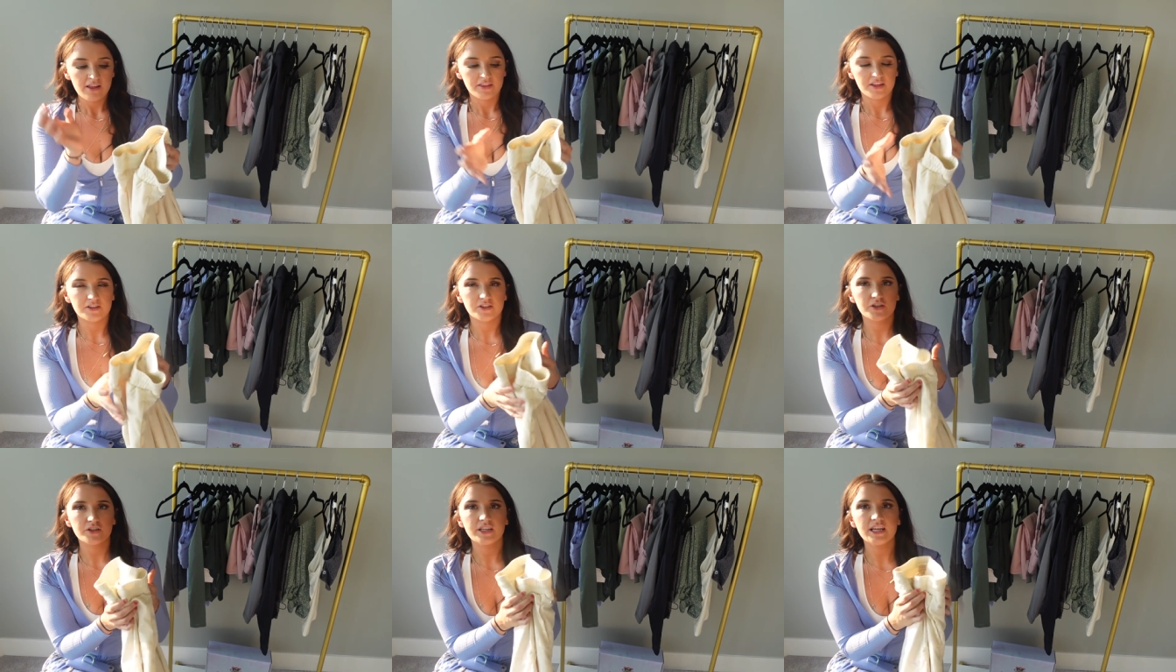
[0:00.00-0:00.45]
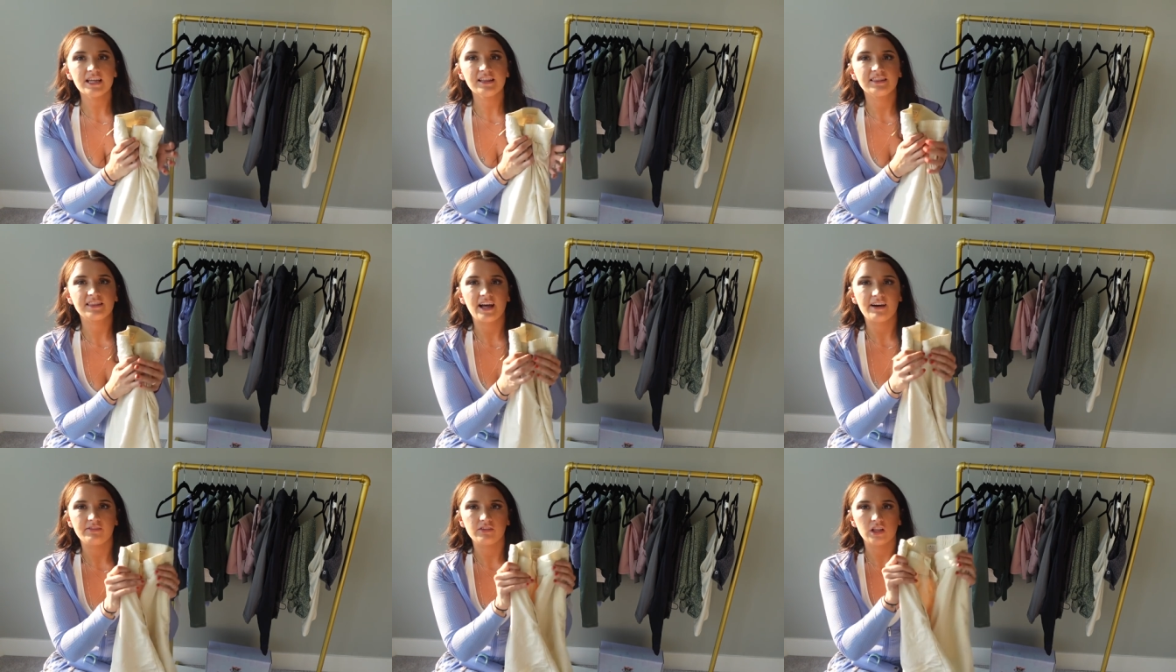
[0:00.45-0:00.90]
These are the
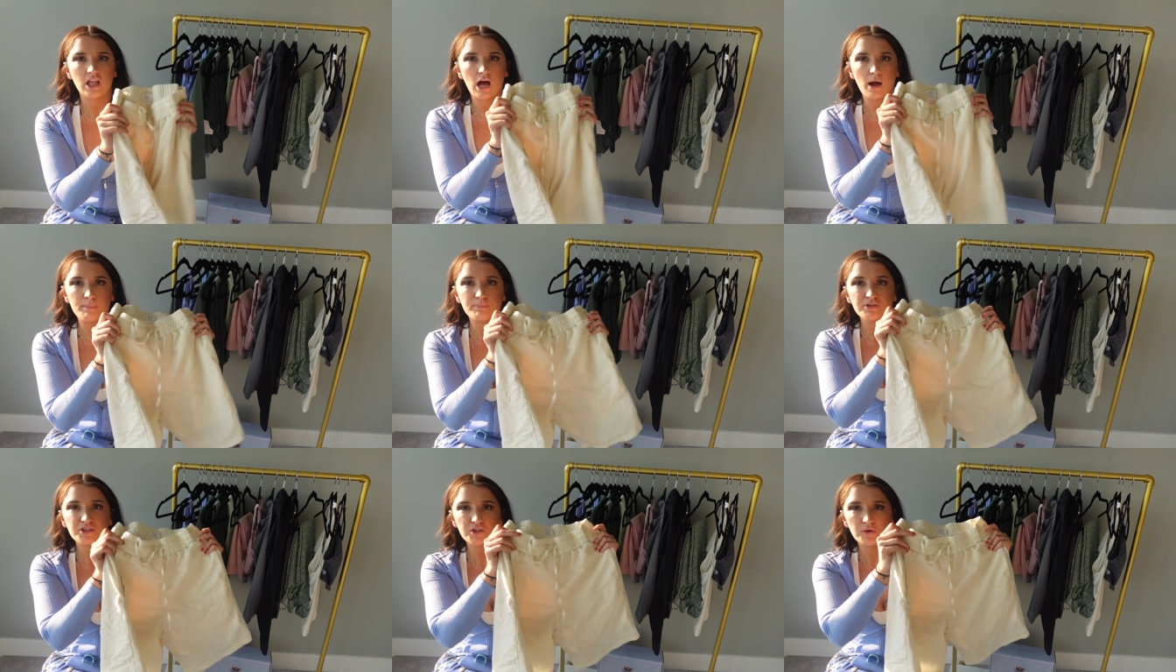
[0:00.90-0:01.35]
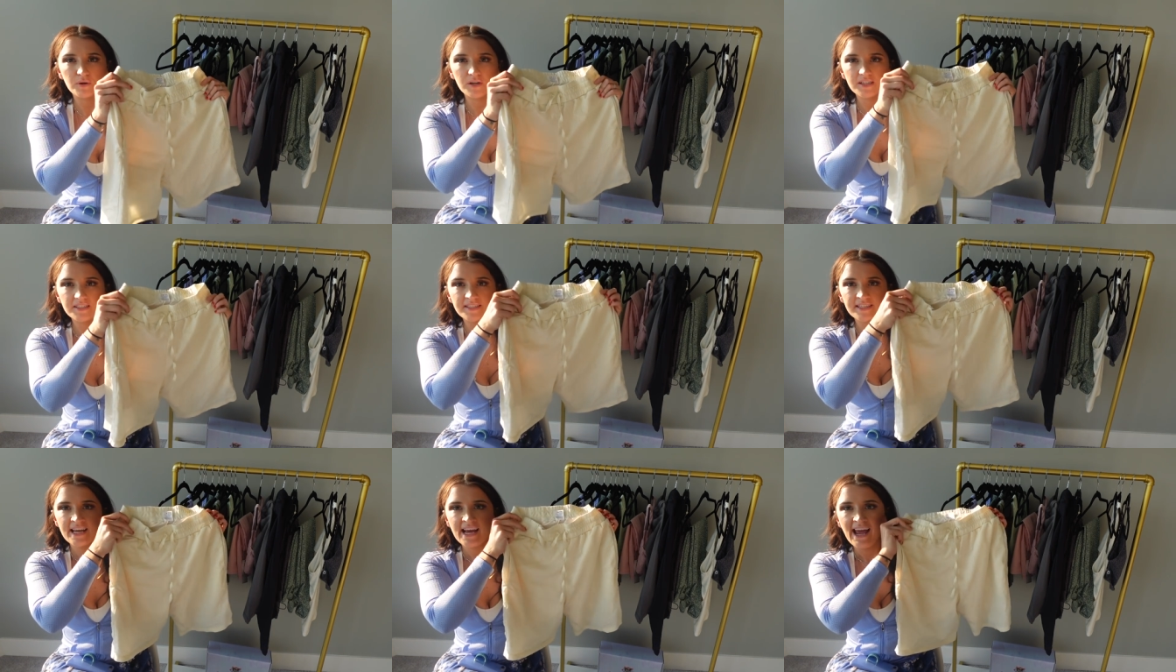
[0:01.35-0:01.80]
Level Up
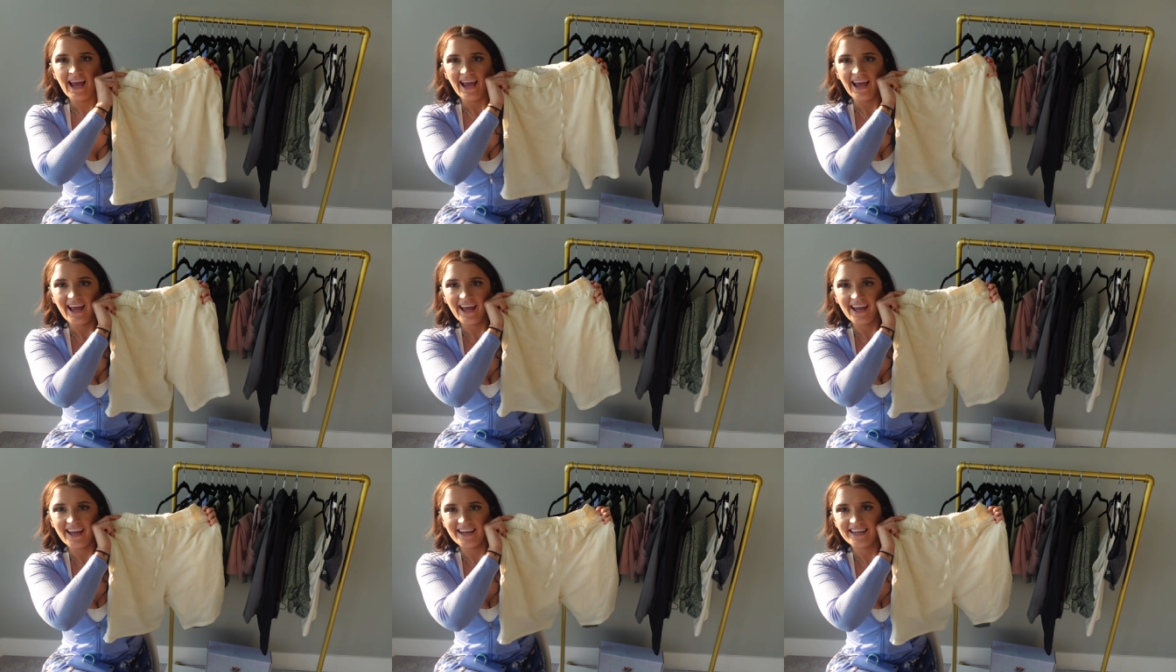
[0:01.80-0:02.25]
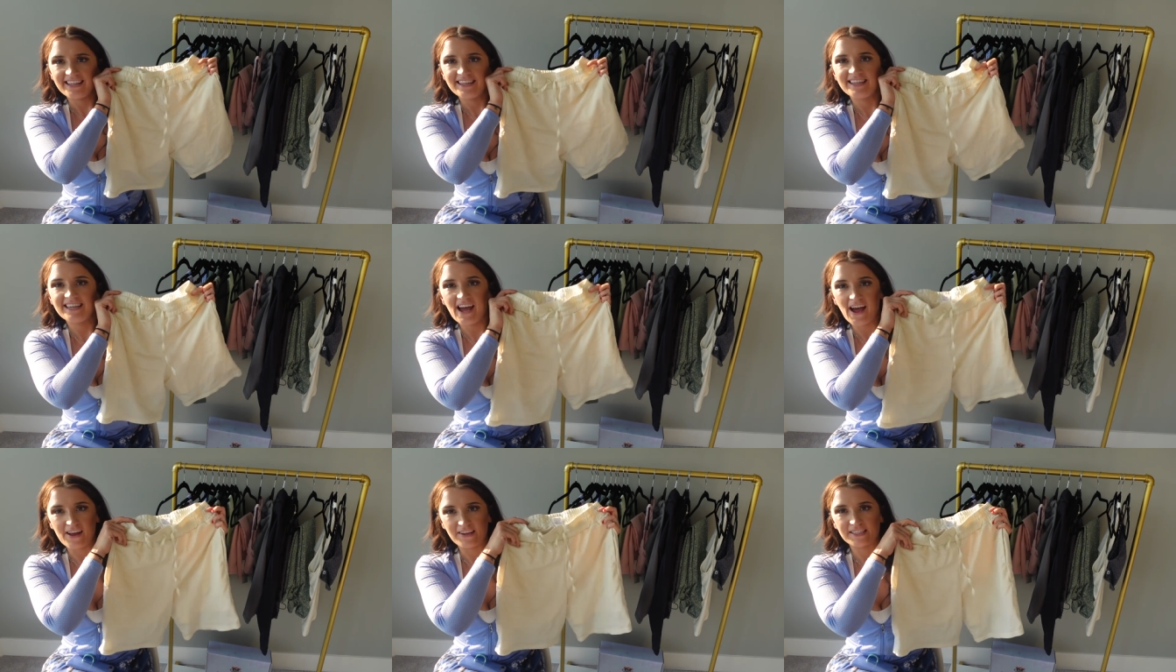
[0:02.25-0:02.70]
shorts.
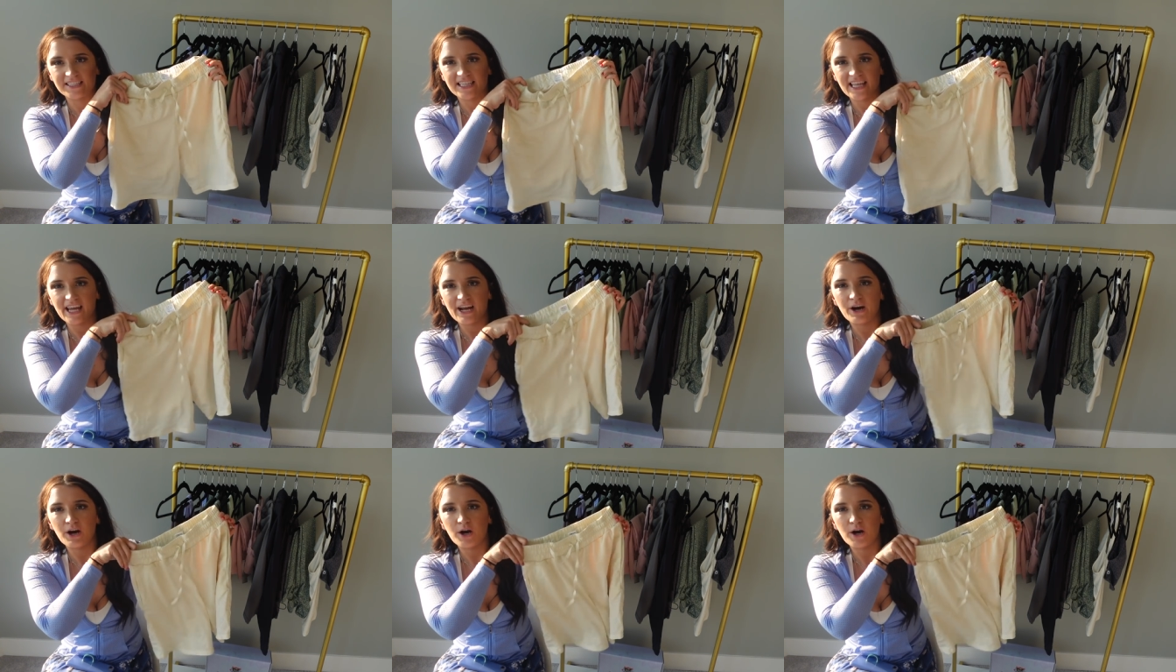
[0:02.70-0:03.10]
And yes, they